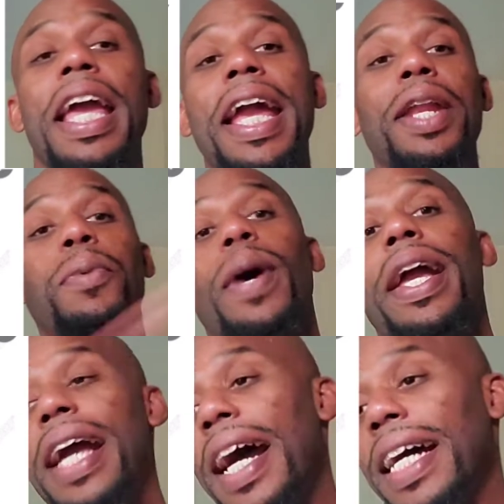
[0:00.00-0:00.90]

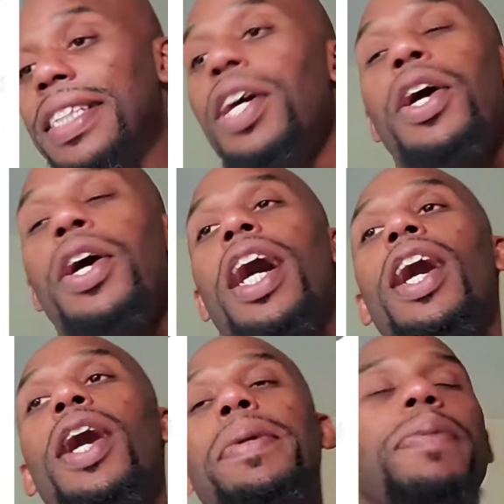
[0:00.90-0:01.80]
Anyway, guys,
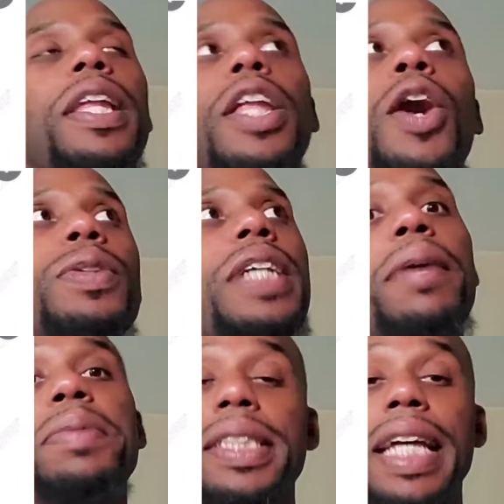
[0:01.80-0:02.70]
it's been a long
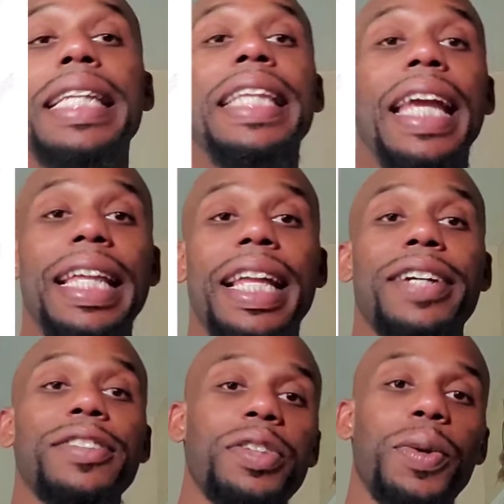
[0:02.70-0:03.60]
time since I did
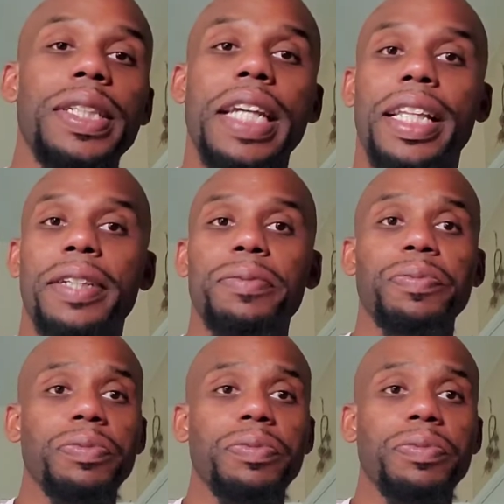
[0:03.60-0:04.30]
like a storytelling.